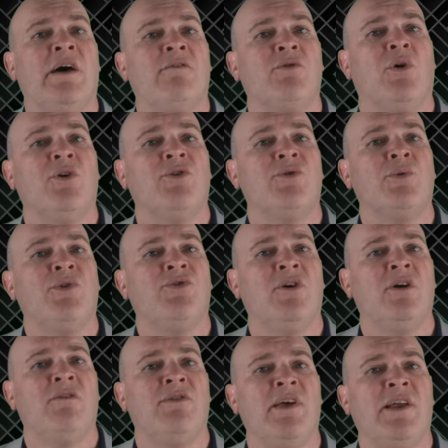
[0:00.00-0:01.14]
Now, of course, the
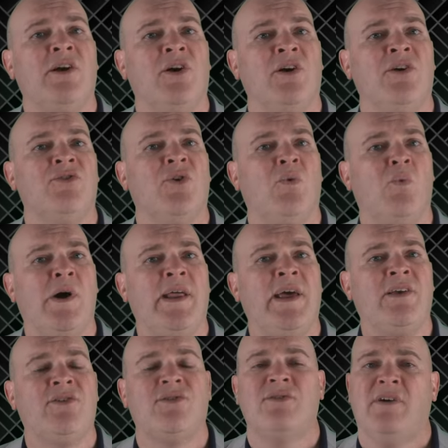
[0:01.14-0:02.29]
Reserve then earns
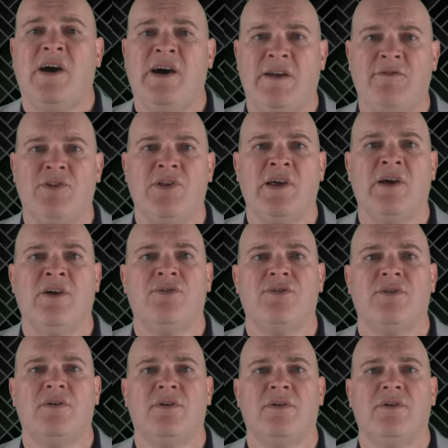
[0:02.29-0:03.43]
1x on everything else.
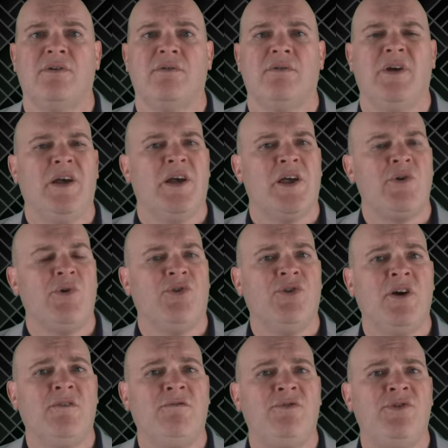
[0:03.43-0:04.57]
The
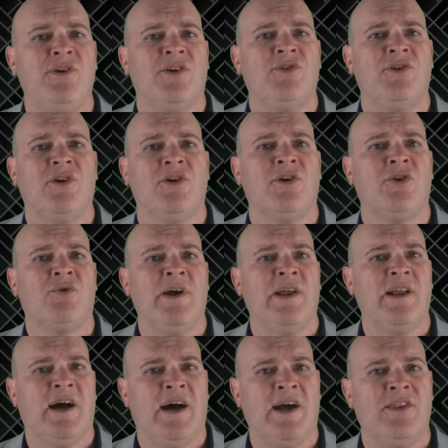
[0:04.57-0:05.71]
Reserve doesn't earn
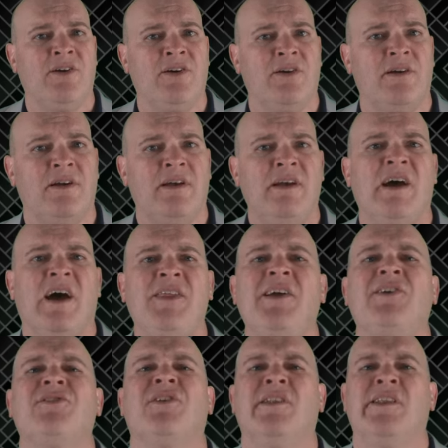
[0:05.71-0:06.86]
great either. I think
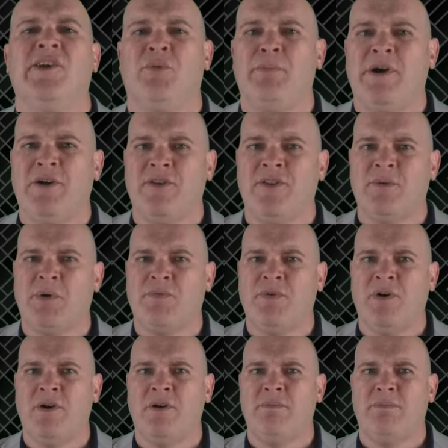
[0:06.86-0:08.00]
it's a little better than the
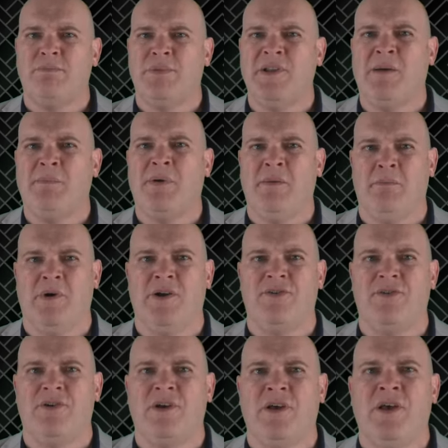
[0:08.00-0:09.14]
Preferred, but not by
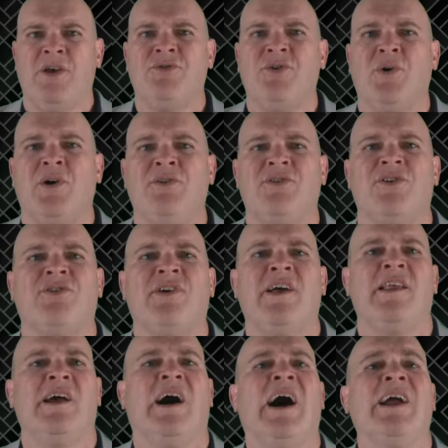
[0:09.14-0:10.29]
much. So it earns a
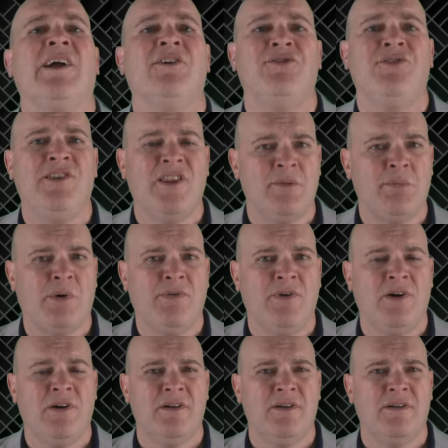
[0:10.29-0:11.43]
slightly higher C than the
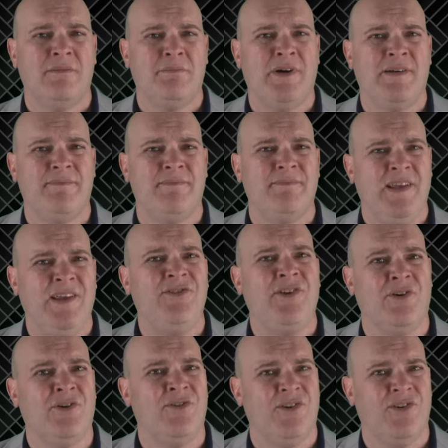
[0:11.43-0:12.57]
Preferred, but it
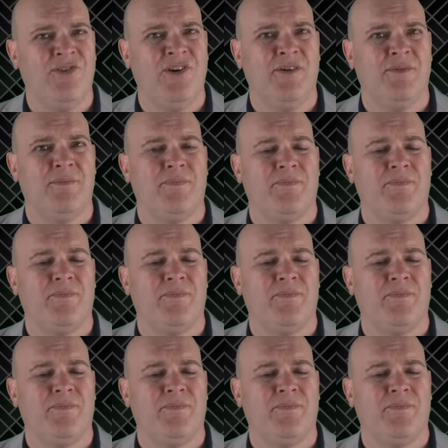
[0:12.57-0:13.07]
still earns a C.